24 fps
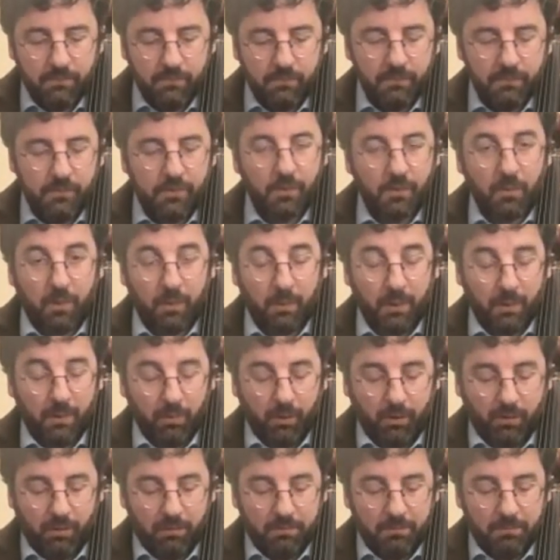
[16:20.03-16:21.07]
to where we
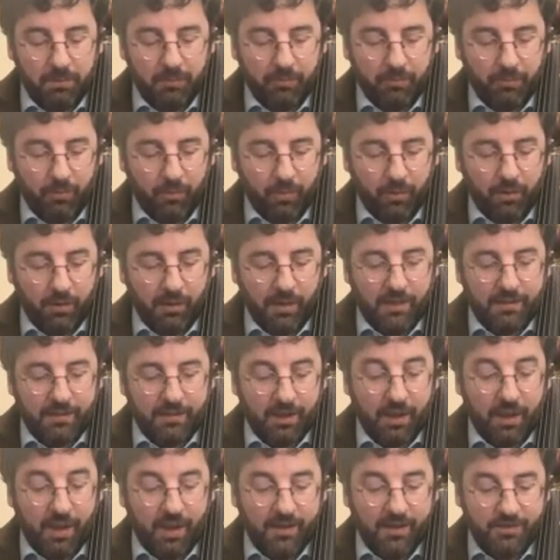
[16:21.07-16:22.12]
were before at
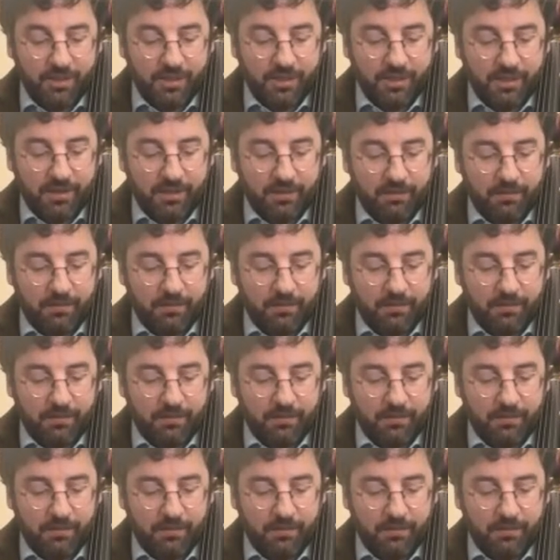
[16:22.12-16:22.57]
the high G,